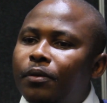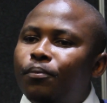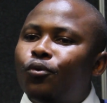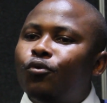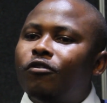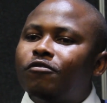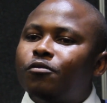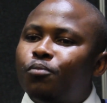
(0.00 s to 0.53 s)
people
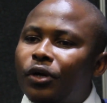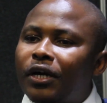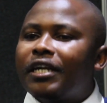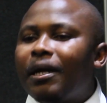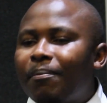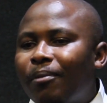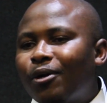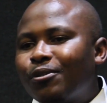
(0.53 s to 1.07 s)
who have spoken
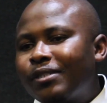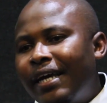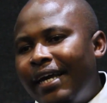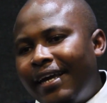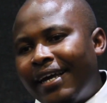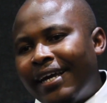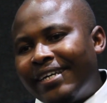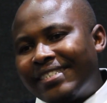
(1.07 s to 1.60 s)
about
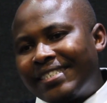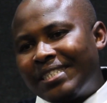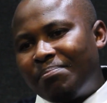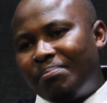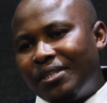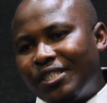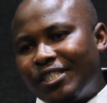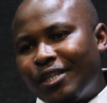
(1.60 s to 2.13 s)

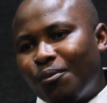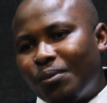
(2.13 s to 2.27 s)
CPG,